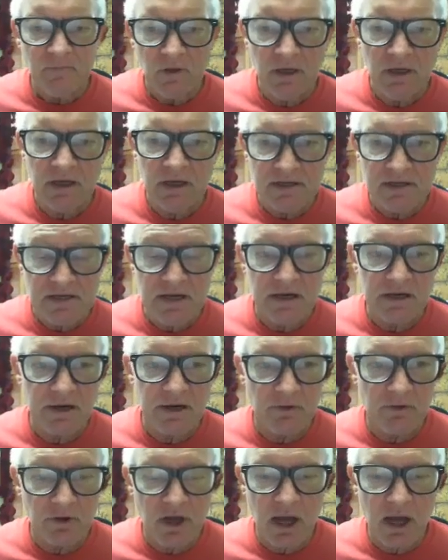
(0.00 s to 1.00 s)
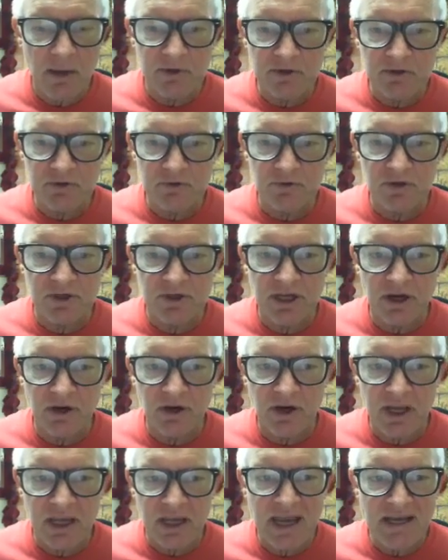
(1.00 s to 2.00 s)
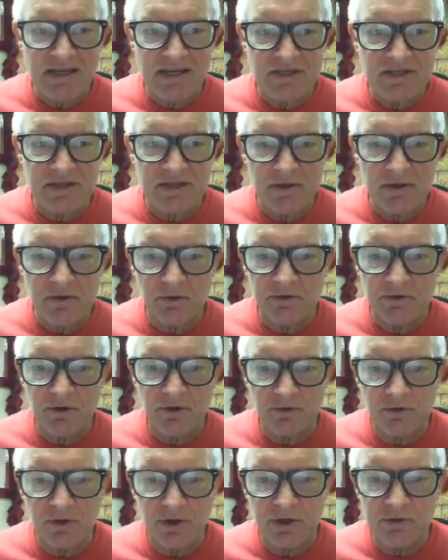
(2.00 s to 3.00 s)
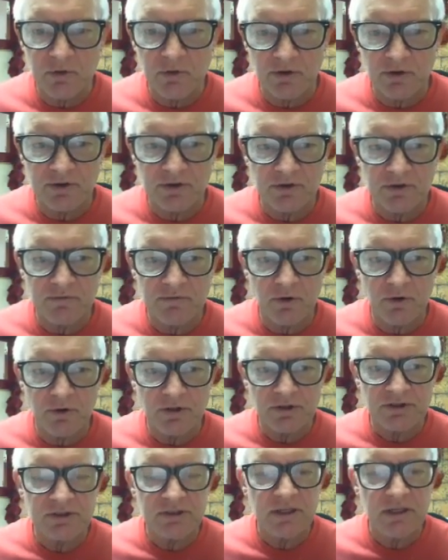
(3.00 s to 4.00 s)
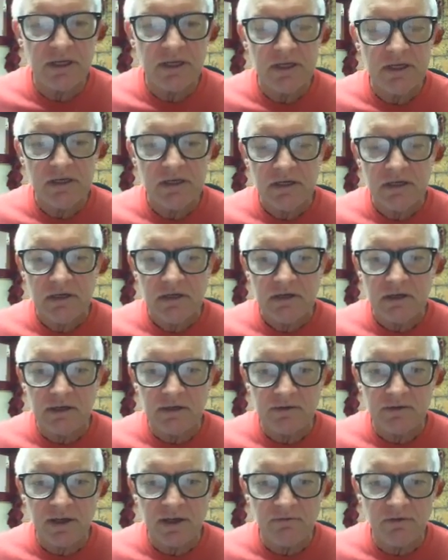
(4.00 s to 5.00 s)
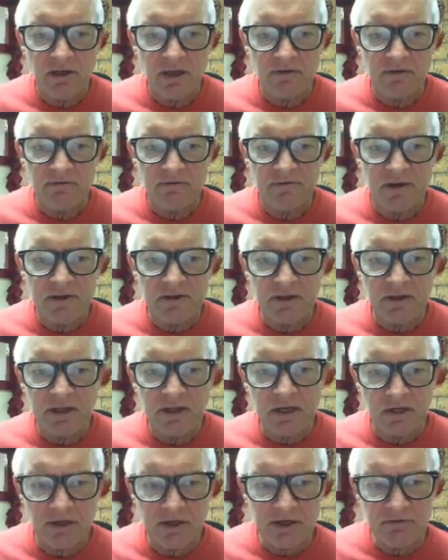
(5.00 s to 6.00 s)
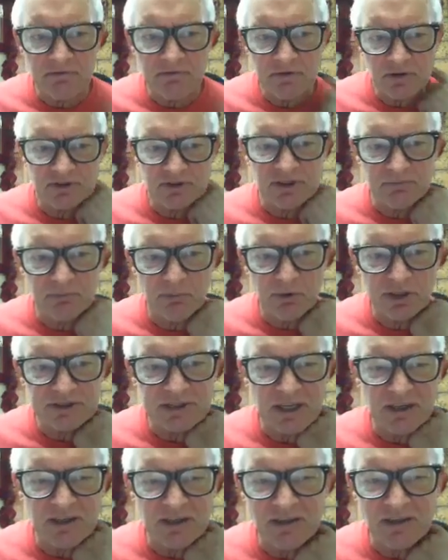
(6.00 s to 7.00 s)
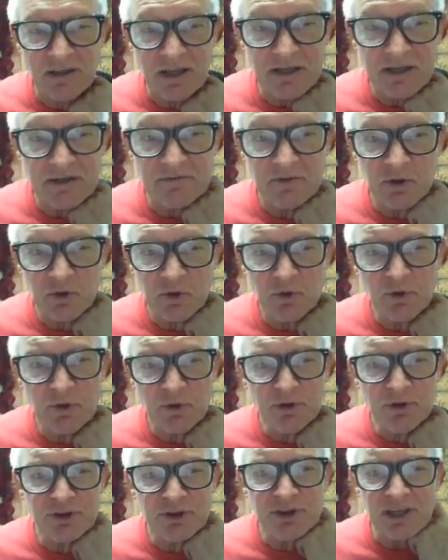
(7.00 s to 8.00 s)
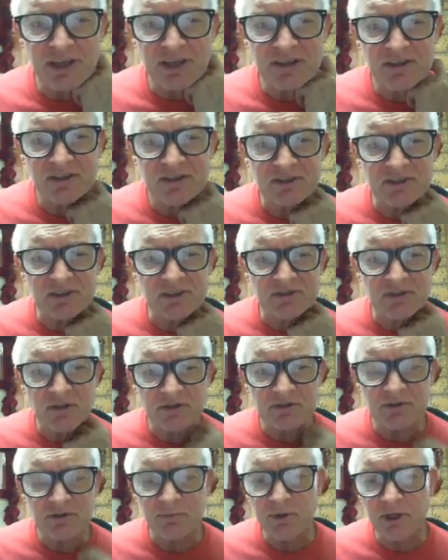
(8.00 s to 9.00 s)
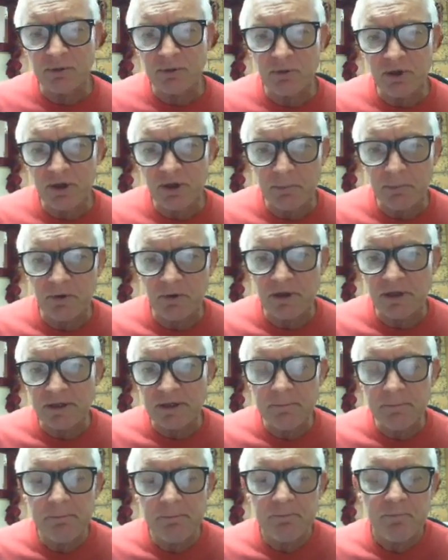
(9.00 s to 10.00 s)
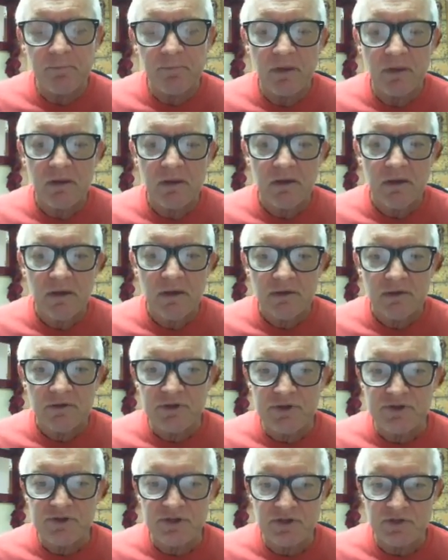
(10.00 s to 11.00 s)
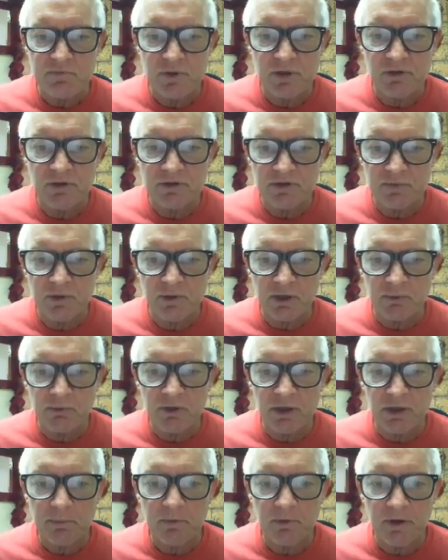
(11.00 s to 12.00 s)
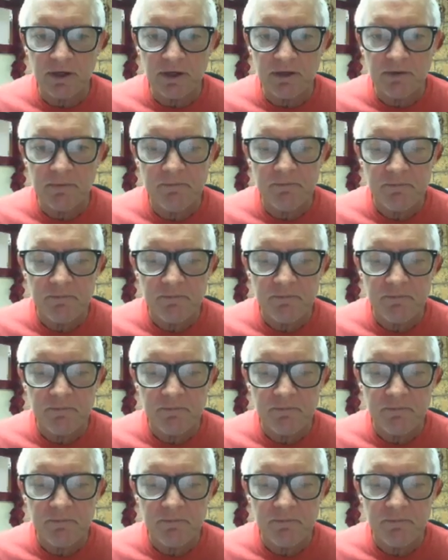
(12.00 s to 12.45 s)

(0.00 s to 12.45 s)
I sent another copy to Kerry Cassidy, who totally ignored it, of course. I don't have a lot of faith in Kerry, even though she brings out a lot of truth. I think she's also being manipulated, just as Bill is being manipulated.